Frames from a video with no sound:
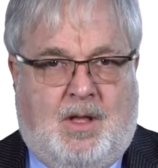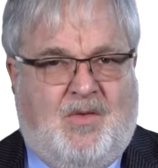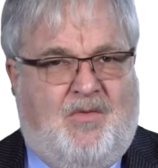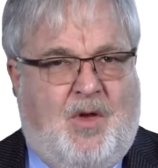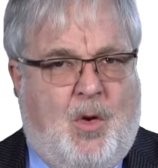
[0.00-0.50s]

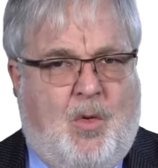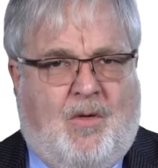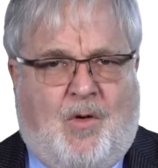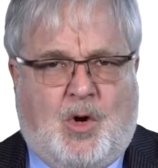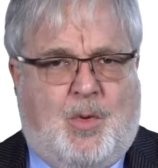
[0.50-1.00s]
This view
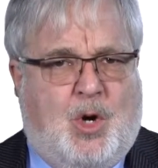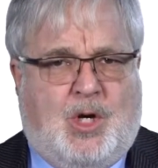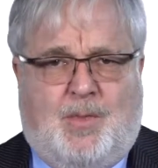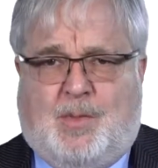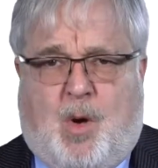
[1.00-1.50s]
of
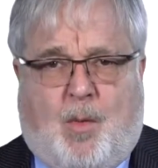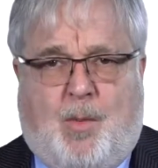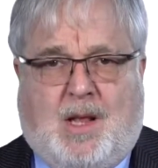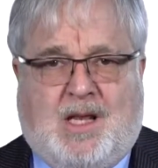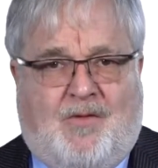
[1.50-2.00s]
entrepreneurship is
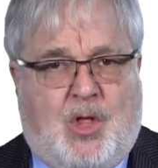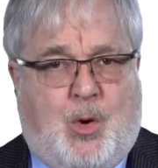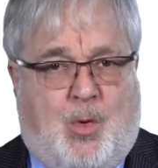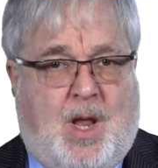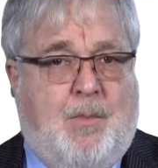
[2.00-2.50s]
problematic for
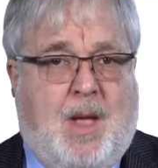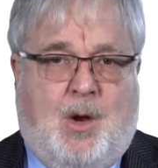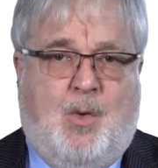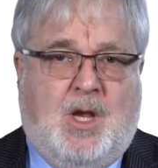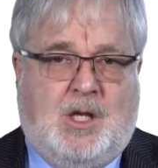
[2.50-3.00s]
three
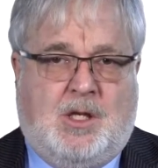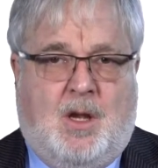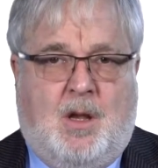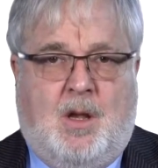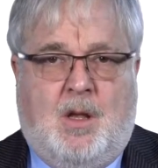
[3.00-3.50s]
main
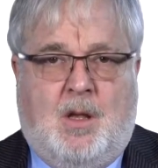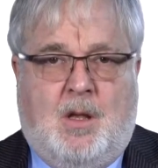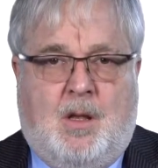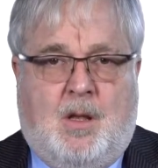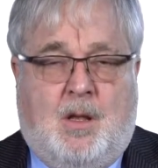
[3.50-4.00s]
reasons.
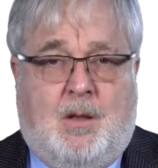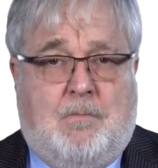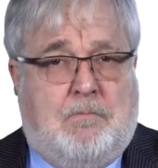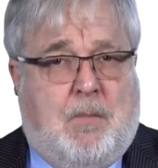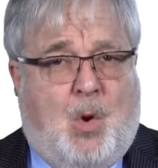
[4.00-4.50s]

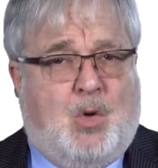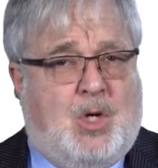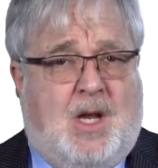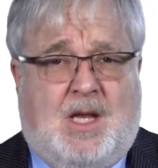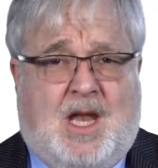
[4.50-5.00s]

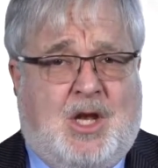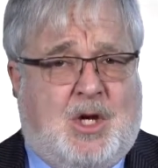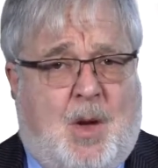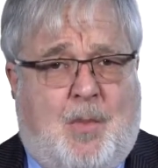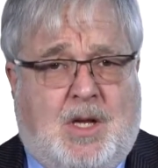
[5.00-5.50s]
Most
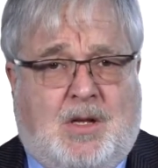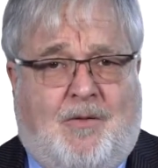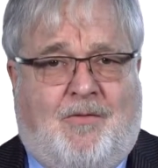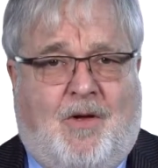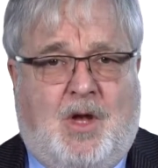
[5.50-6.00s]
early-stage companies
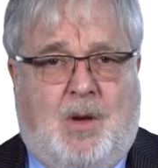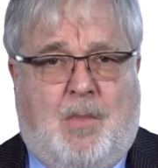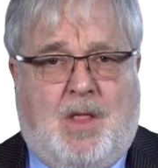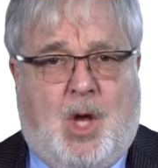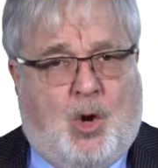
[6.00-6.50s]
are
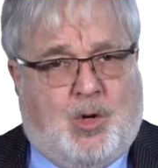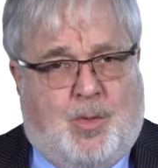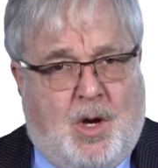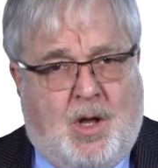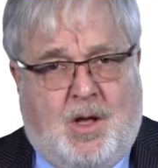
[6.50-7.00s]
funded by the
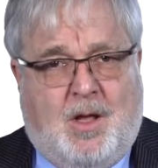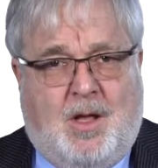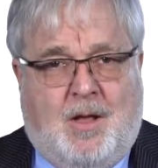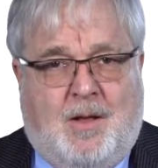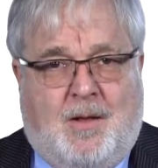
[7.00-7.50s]
entrepreneur
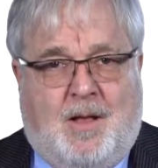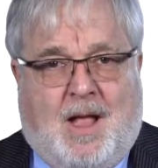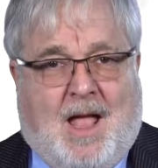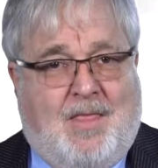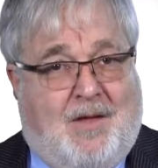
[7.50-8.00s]

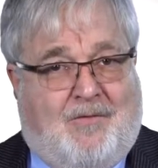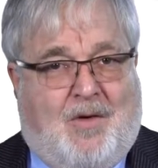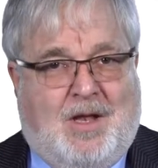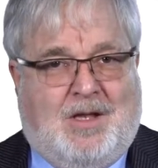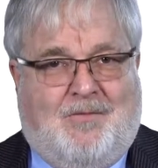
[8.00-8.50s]
and their
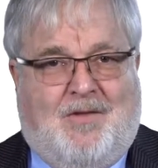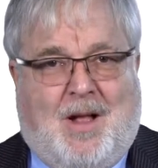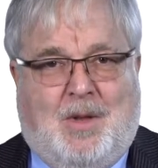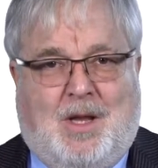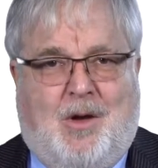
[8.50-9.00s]
friends and
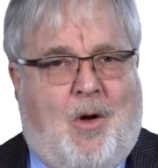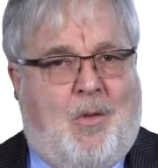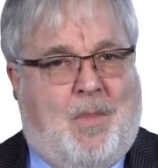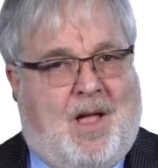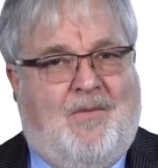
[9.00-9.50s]
family,
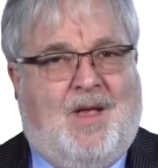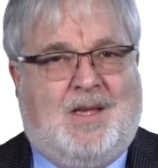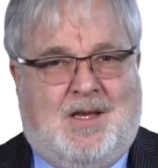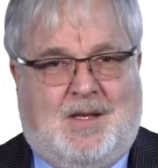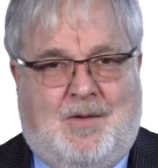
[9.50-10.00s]
not by
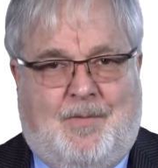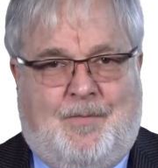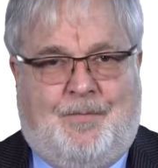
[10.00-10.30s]
investors.